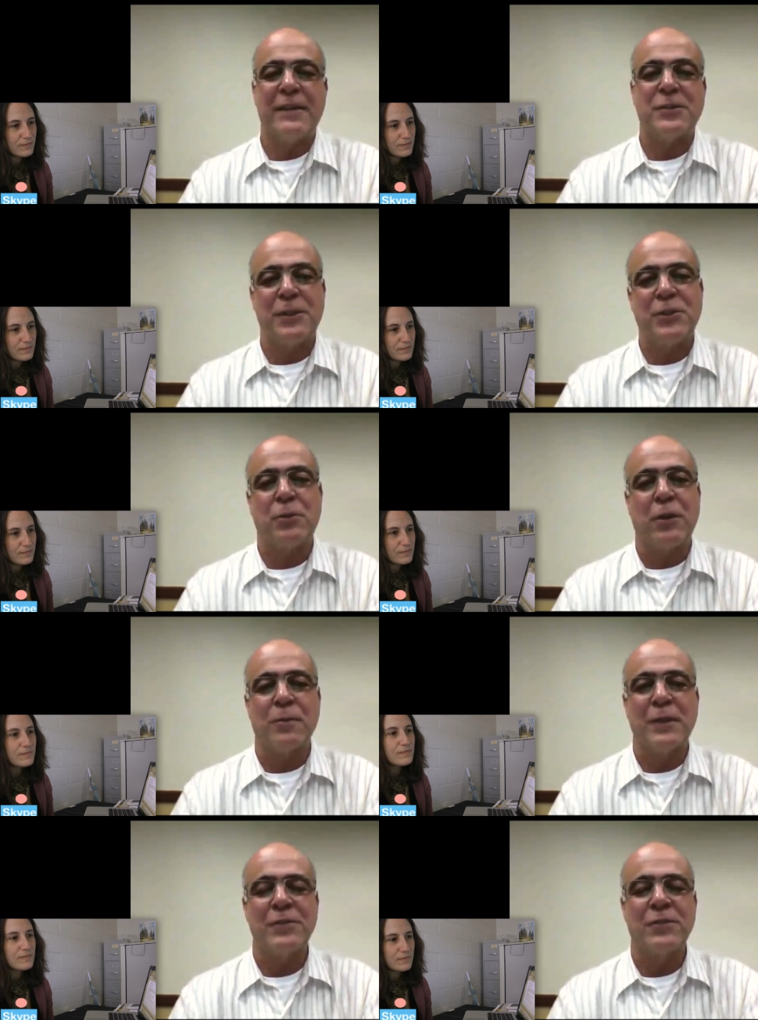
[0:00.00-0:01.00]
Speaker 1: is much
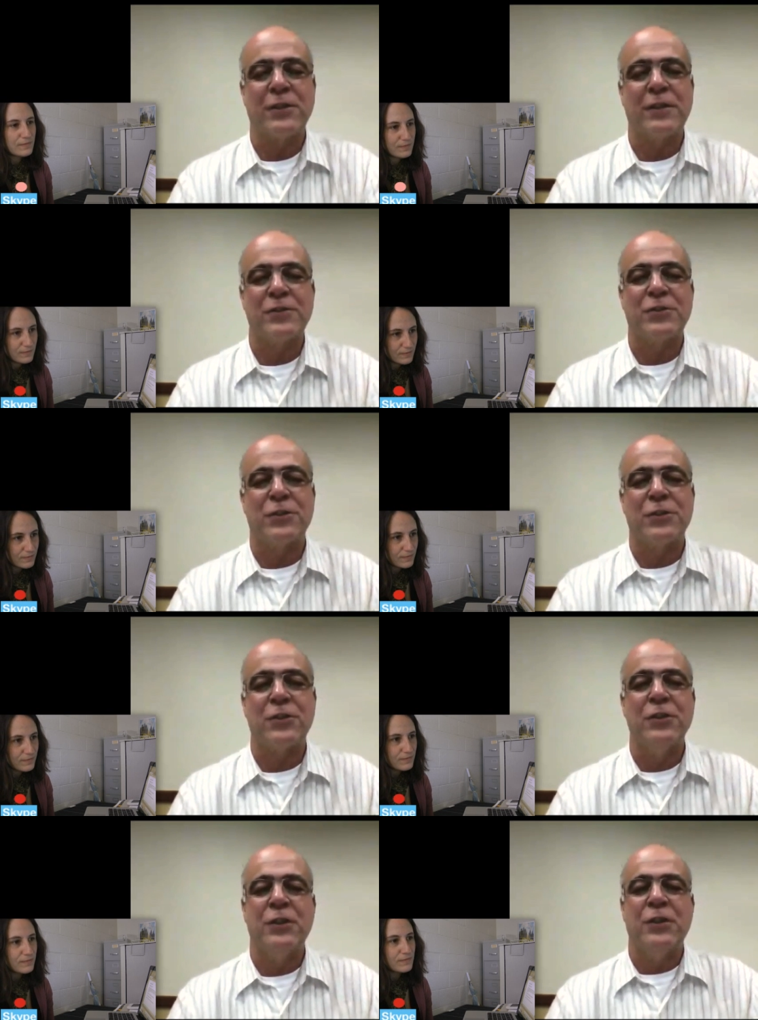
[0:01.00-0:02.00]
warmer, so there's
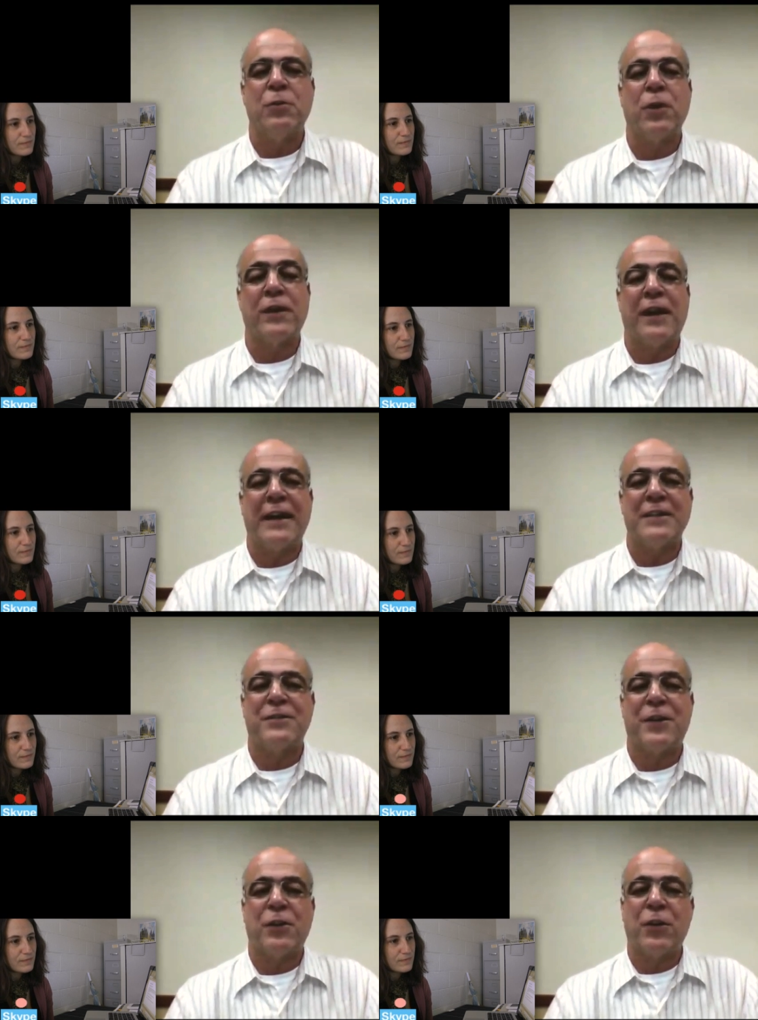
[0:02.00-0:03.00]
no water ice
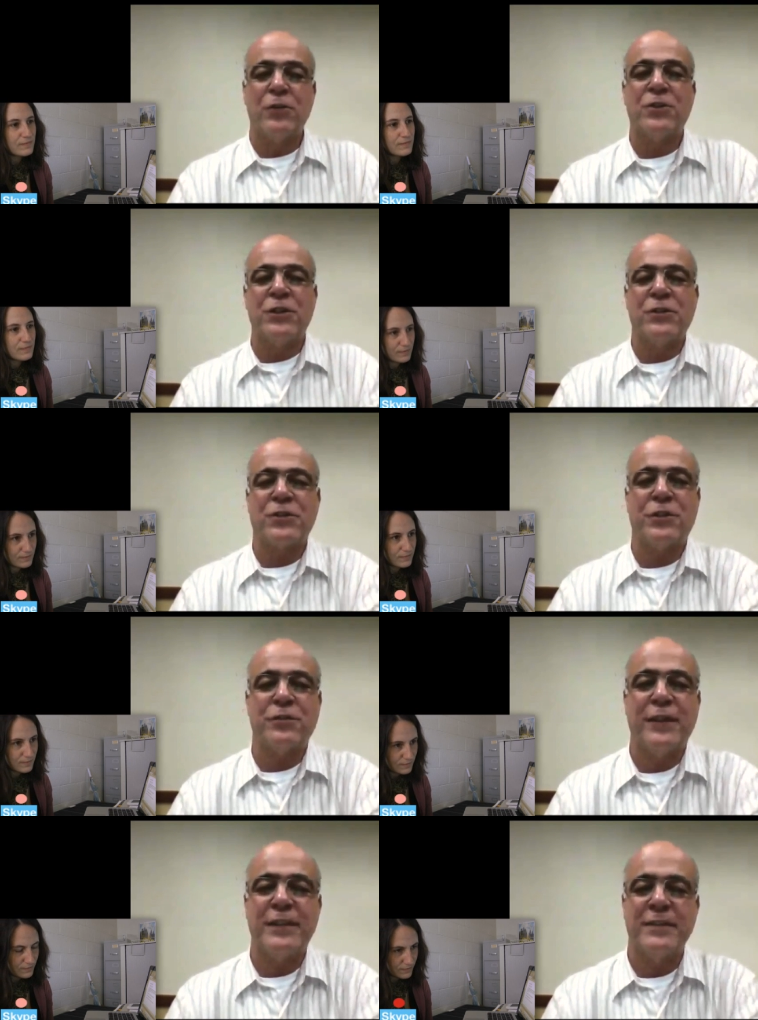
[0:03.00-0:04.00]
very close to the
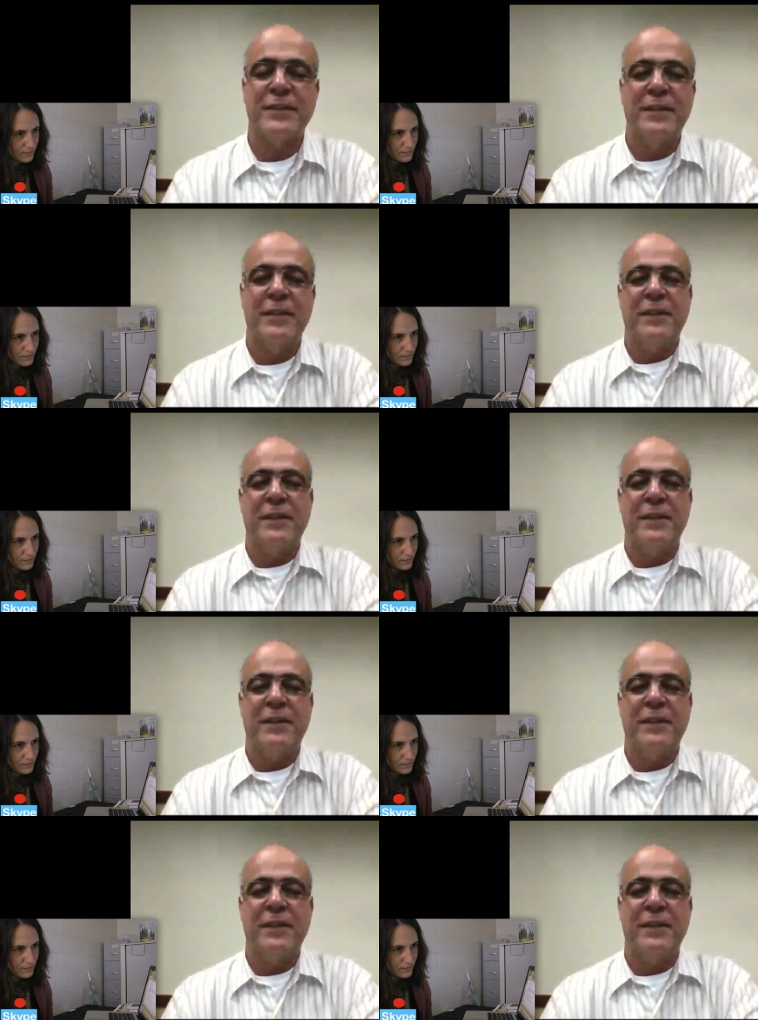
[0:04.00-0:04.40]
surface.